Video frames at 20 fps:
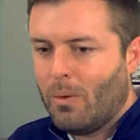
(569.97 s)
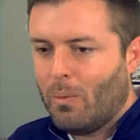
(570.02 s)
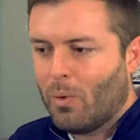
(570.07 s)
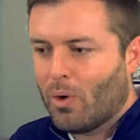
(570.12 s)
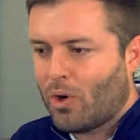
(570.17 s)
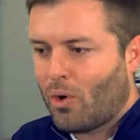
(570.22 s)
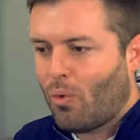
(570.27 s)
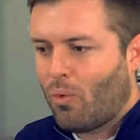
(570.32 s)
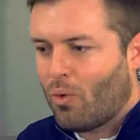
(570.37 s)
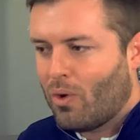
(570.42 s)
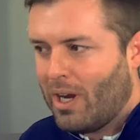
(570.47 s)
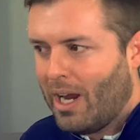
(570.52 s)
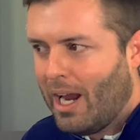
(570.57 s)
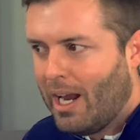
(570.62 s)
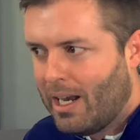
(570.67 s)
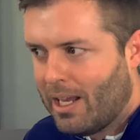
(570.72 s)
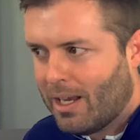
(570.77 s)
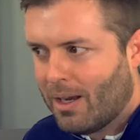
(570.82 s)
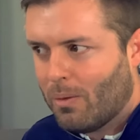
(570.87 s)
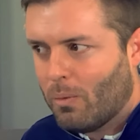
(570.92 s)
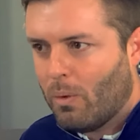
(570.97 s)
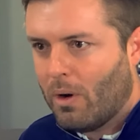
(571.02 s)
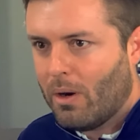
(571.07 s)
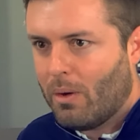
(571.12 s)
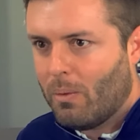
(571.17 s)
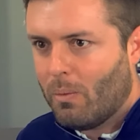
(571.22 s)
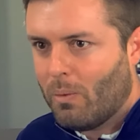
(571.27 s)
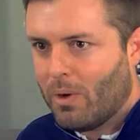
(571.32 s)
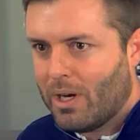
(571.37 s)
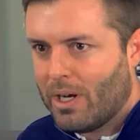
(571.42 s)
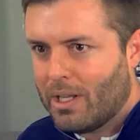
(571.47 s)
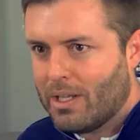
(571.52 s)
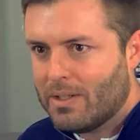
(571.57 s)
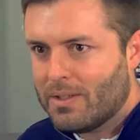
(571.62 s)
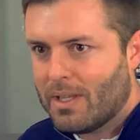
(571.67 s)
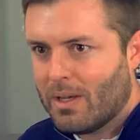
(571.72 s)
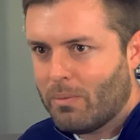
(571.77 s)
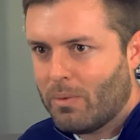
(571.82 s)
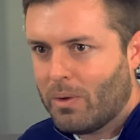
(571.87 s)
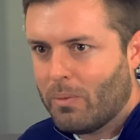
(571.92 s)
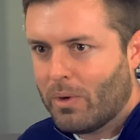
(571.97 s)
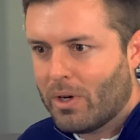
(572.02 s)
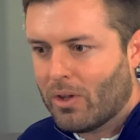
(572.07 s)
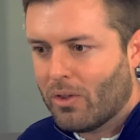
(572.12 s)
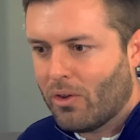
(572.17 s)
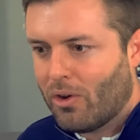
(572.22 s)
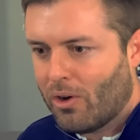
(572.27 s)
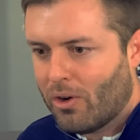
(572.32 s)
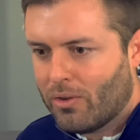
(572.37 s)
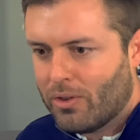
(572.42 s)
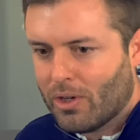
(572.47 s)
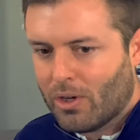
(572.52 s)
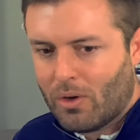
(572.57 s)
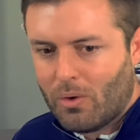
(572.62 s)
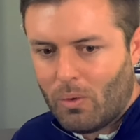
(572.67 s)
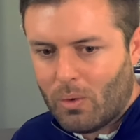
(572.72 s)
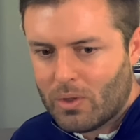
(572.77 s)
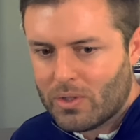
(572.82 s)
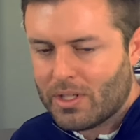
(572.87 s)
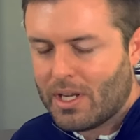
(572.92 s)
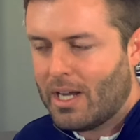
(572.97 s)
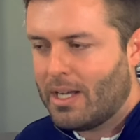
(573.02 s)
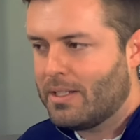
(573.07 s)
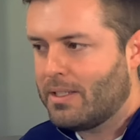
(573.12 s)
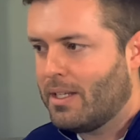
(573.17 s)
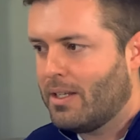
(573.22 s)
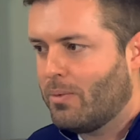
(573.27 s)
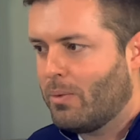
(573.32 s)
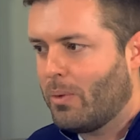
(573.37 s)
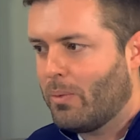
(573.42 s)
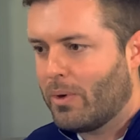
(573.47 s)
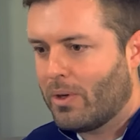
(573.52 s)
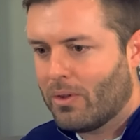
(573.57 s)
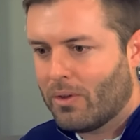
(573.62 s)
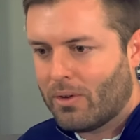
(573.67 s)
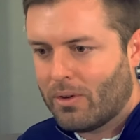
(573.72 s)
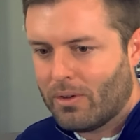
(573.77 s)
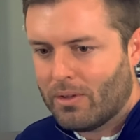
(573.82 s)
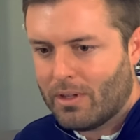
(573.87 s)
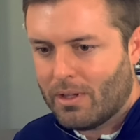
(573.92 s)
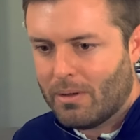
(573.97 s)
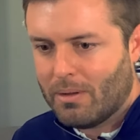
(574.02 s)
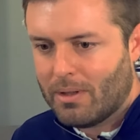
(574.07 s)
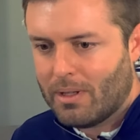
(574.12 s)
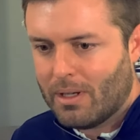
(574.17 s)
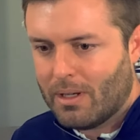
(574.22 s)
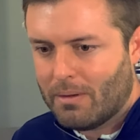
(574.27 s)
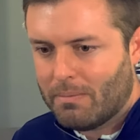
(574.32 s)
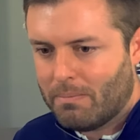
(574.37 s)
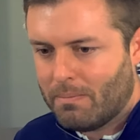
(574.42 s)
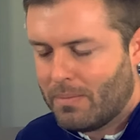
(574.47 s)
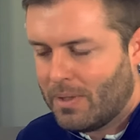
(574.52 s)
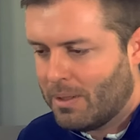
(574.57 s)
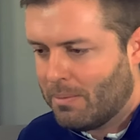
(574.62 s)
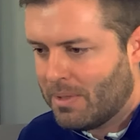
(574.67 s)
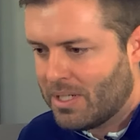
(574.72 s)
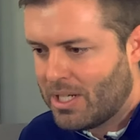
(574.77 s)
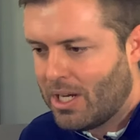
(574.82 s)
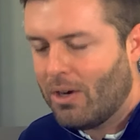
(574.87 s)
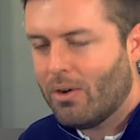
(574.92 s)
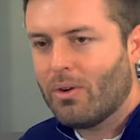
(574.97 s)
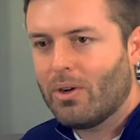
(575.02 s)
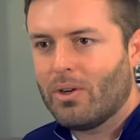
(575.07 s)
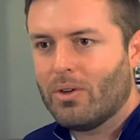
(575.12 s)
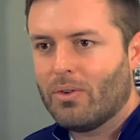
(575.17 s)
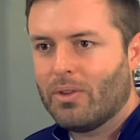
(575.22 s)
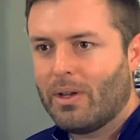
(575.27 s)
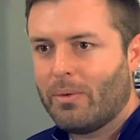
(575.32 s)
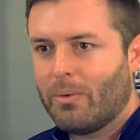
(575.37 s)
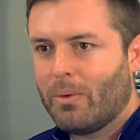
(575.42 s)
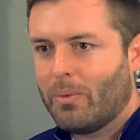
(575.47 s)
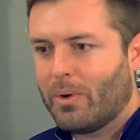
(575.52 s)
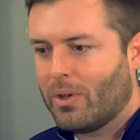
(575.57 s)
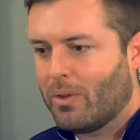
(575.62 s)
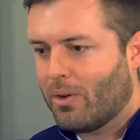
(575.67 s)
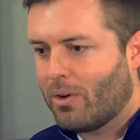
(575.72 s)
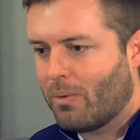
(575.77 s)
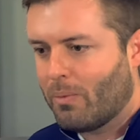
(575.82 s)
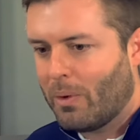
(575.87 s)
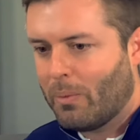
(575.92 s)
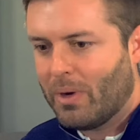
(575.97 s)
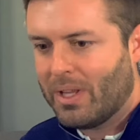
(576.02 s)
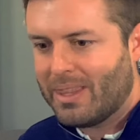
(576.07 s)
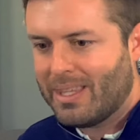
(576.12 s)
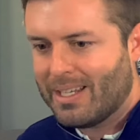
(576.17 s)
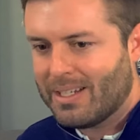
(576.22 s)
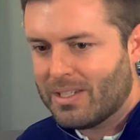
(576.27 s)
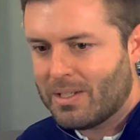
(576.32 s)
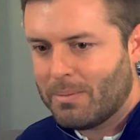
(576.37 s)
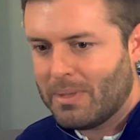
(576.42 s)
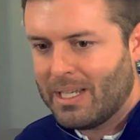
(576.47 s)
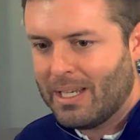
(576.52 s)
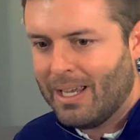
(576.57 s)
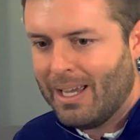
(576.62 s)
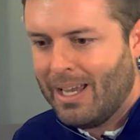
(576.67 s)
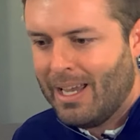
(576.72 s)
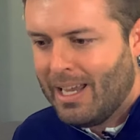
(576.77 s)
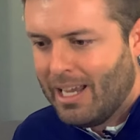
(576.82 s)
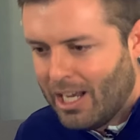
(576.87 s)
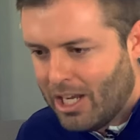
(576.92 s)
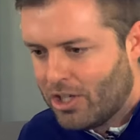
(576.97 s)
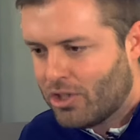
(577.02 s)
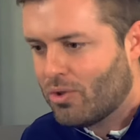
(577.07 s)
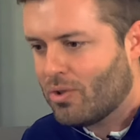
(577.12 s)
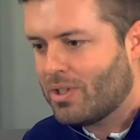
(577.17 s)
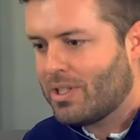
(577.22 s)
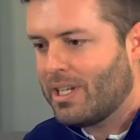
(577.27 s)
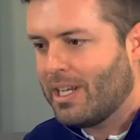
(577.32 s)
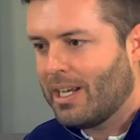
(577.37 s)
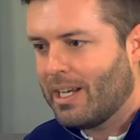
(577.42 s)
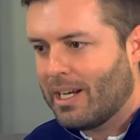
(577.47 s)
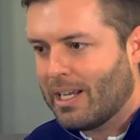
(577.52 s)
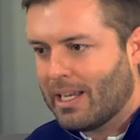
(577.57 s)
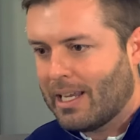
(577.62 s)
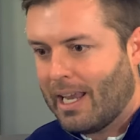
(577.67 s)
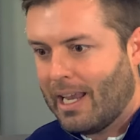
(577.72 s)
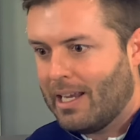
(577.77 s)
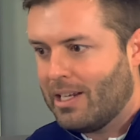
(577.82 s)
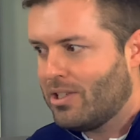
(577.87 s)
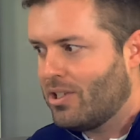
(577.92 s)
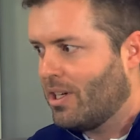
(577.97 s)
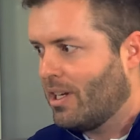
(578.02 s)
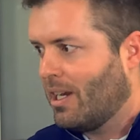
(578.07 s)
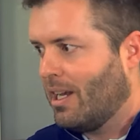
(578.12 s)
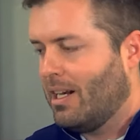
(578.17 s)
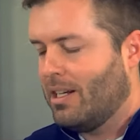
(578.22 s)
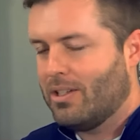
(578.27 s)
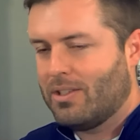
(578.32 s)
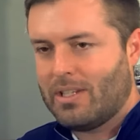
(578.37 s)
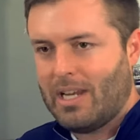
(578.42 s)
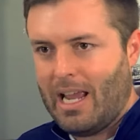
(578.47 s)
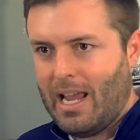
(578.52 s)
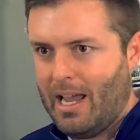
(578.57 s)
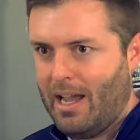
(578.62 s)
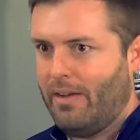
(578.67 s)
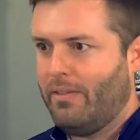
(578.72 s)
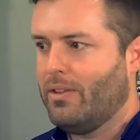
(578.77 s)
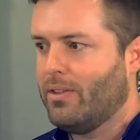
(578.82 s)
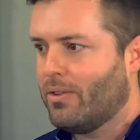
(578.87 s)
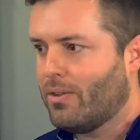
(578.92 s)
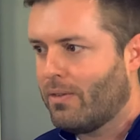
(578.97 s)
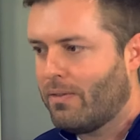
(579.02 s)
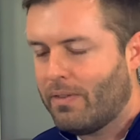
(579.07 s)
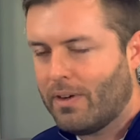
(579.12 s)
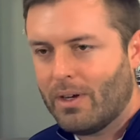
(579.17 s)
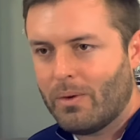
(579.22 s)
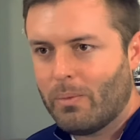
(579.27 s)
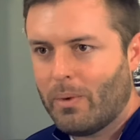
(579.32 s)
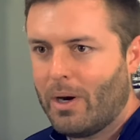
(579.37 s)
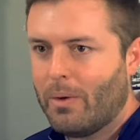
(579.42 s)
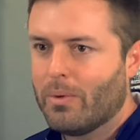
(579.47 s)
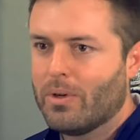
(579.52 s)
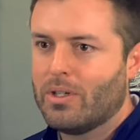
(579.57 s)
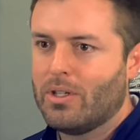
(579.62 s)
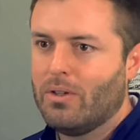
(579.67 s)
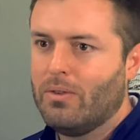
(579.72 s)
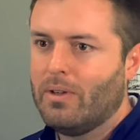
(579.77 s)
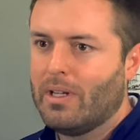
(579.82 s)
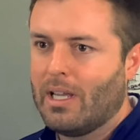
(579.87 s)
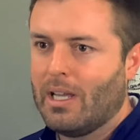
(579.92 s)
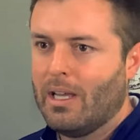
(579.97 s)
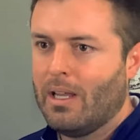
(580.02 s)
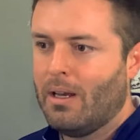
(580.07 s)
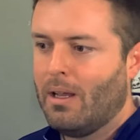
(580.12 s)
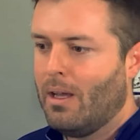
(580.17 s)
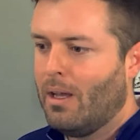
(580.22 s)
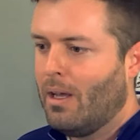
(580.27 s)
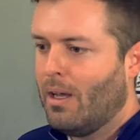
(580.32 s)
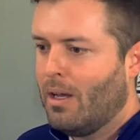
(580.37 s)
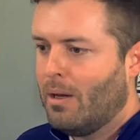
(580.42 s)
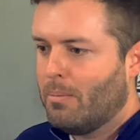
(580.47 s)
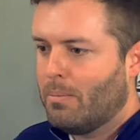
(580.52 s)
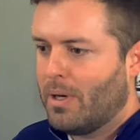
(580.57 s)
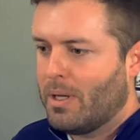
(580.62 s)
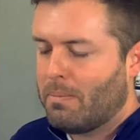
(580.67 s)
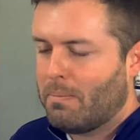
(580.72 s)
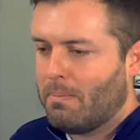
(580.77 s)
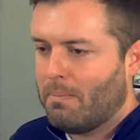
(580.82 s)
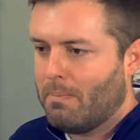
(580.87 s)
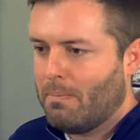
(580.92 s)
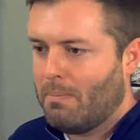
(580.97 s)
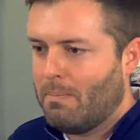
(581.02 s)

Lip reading: we're creating what it is that we want to learn, the course content we want to learn, the material that we want to learn. We want things to be interesting and engaging and just have a little fun while we're doing it, but